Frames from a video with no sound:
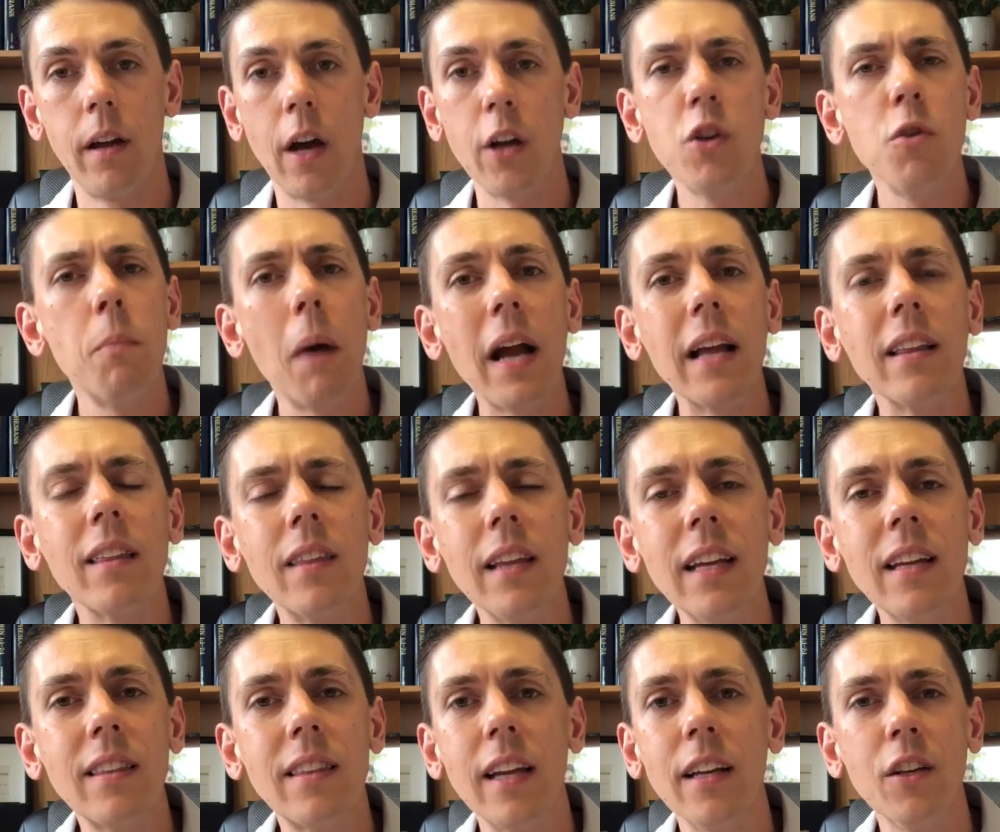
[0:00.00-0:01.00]
Now you might
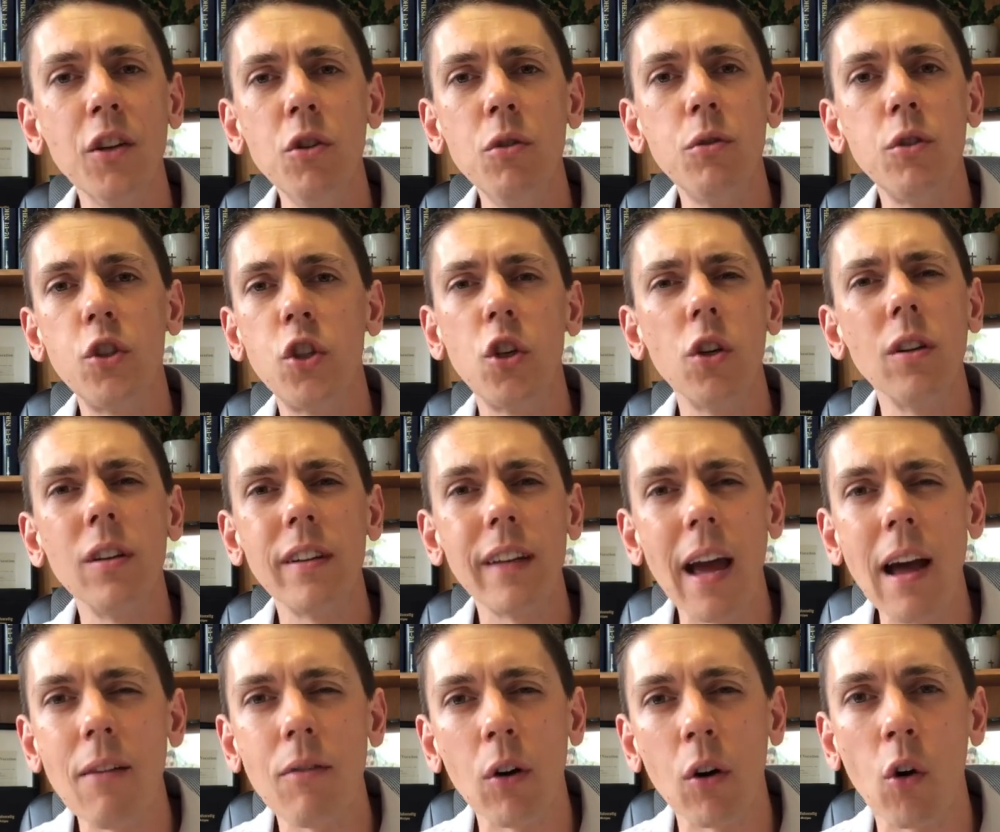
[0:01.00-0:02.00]
think that you shouldn't
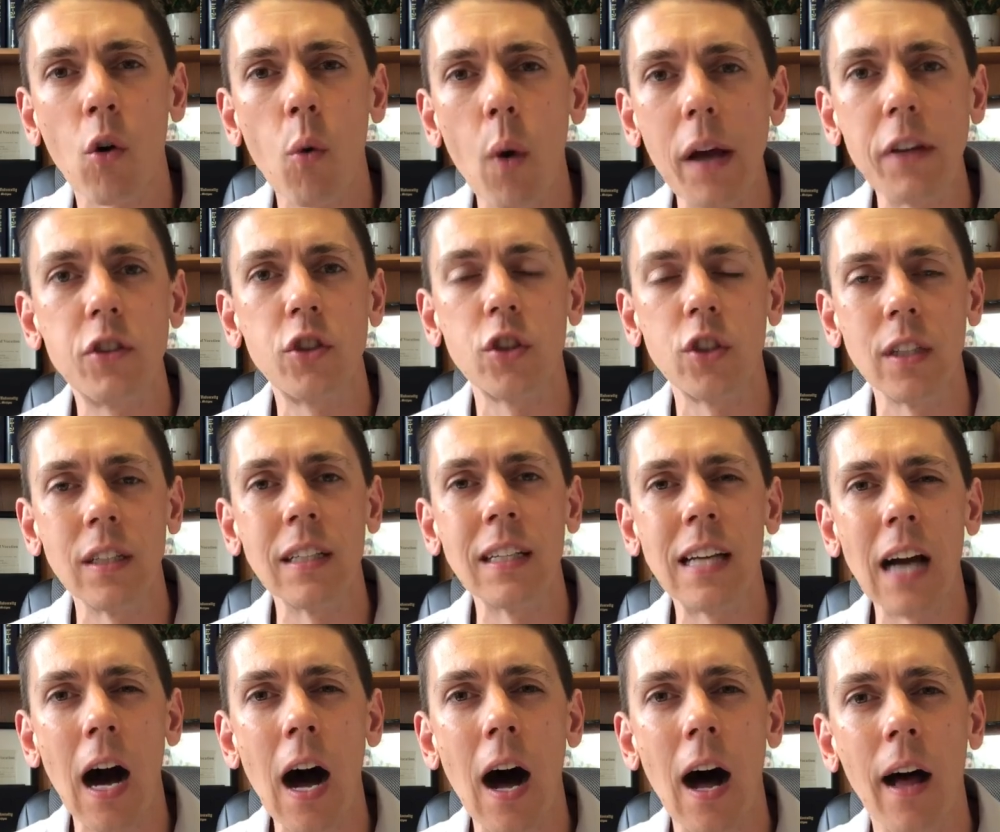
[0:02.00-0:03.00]
ever
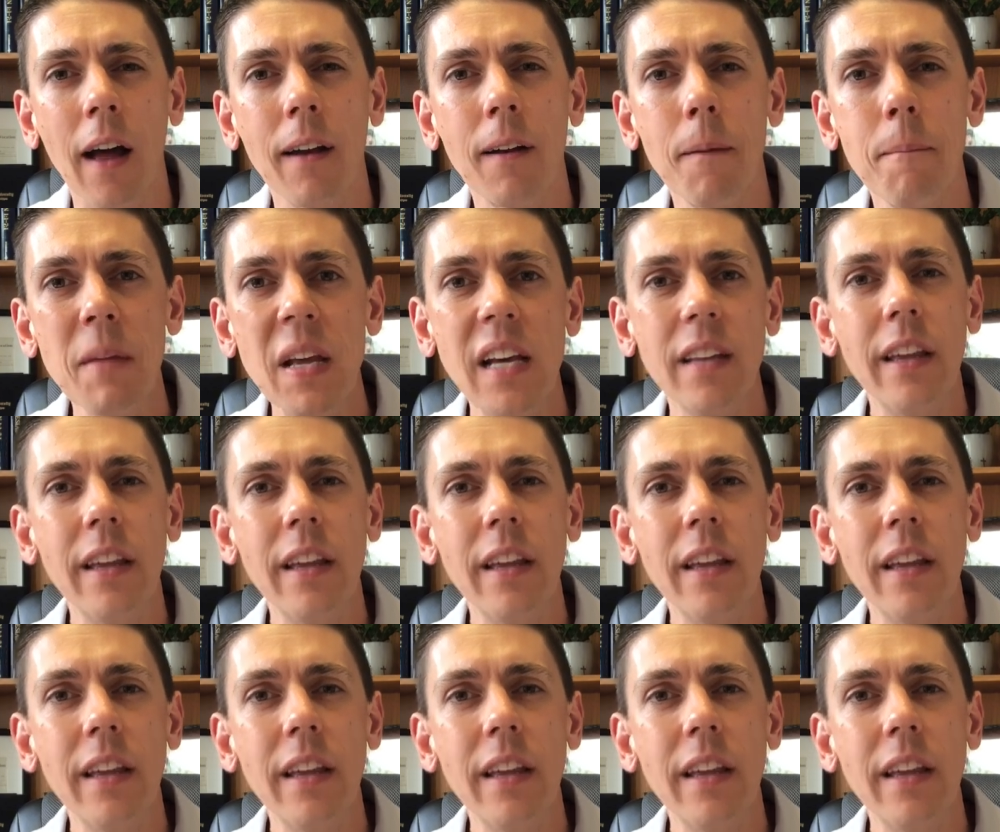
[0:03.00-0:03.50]
question God,